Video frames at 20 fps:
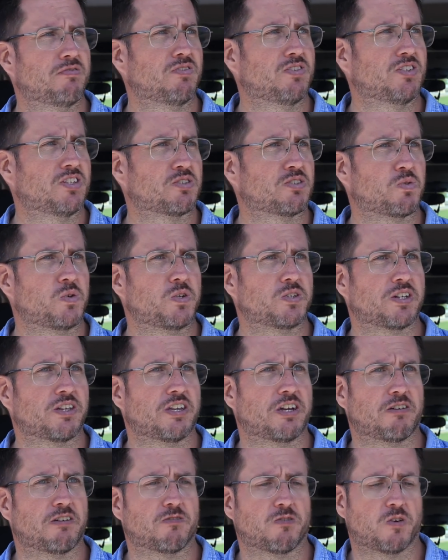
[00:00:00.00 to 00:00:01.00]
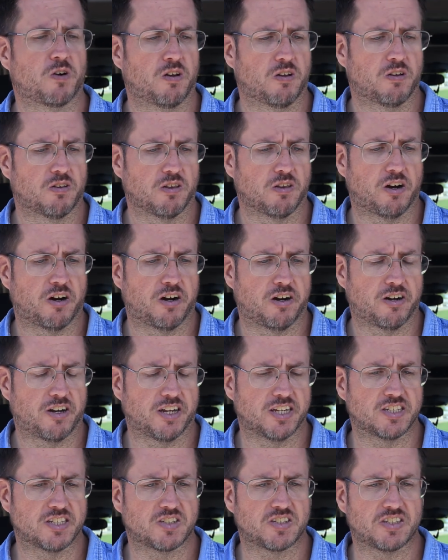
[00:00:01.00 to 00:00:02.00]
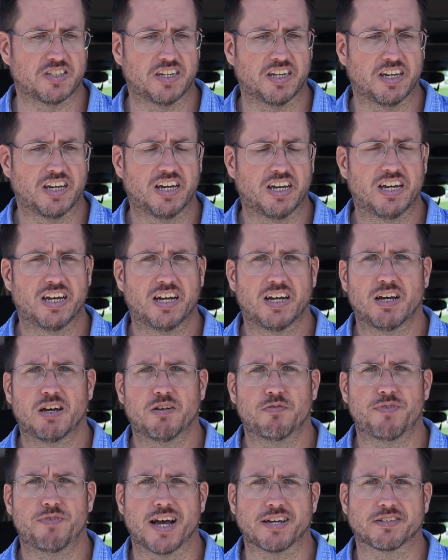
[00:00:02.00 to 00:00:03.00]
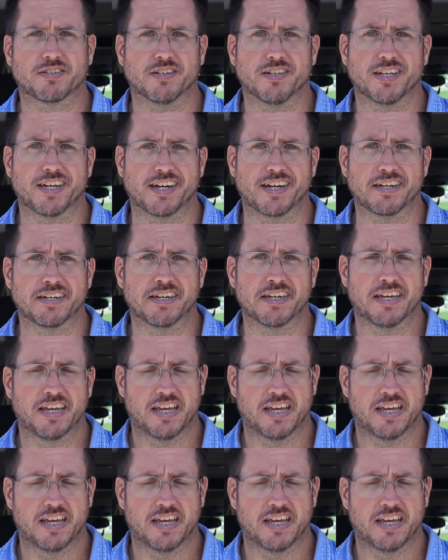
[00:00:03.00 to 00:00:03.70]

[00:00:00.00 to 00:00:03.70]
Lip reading: just recently learned is Vaseline